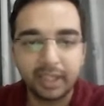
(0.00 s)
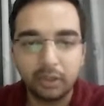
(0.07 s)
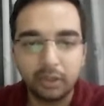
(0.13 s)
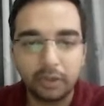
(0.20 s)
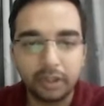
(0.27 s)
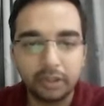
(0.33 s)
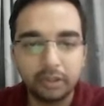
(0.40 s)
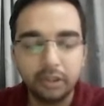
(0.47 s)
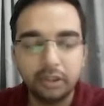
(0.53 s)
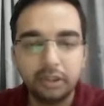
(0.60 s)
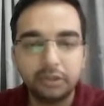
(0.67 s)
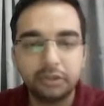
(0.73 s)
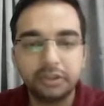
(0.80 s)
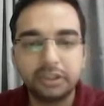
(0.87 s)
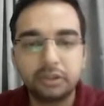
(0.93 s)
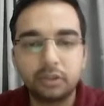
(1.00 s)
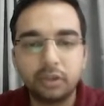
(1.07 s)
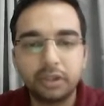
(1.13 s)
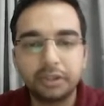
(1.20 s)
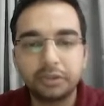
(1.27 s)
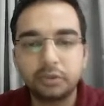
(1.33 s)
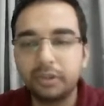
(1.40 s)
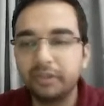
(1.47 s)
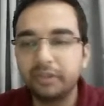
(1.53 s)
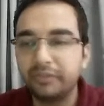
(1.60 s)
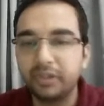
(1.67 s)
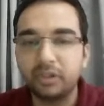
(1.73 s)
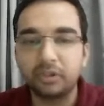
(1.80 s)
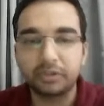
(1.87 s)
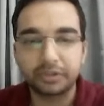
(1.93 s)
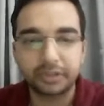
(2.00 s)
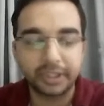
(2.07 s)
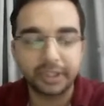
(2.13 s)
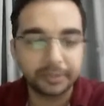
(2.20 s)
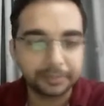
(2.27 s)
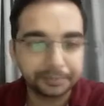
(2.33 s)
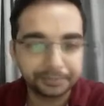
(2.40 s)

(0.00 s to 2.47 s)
Okay, so this is called a sodium phenoxide.